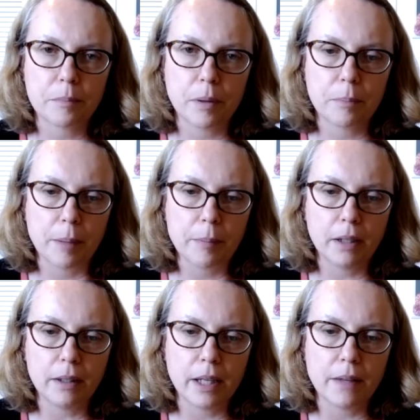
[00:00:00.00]

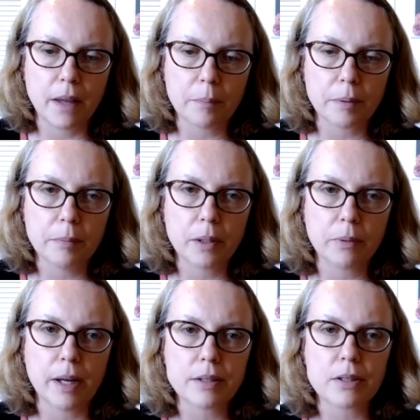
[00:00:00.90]
primarily in the upper
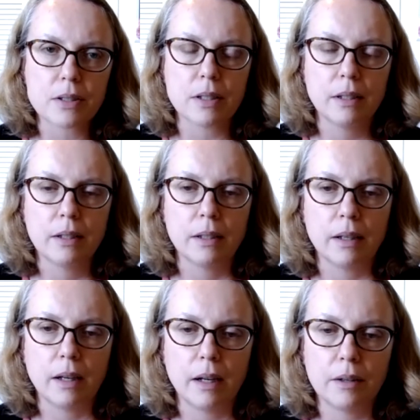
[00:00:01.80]
Midwest.
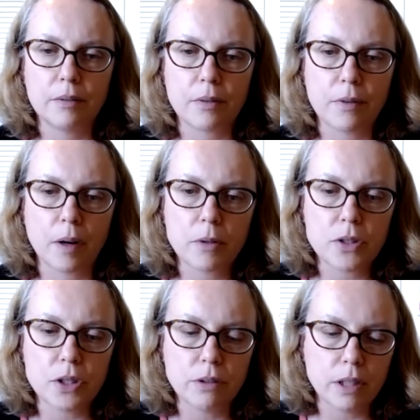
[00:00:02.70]
Farmers
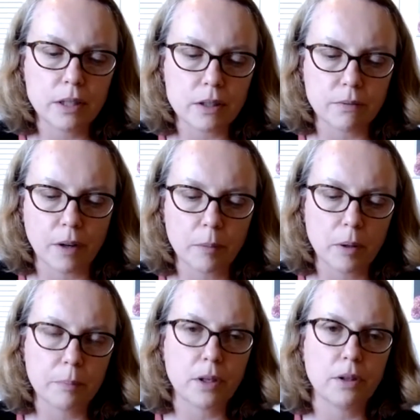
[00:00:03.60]
unions and farmer
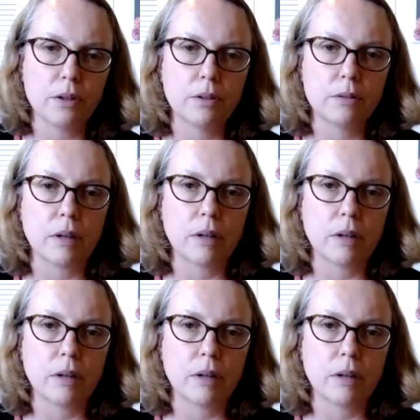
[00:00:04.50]
bureau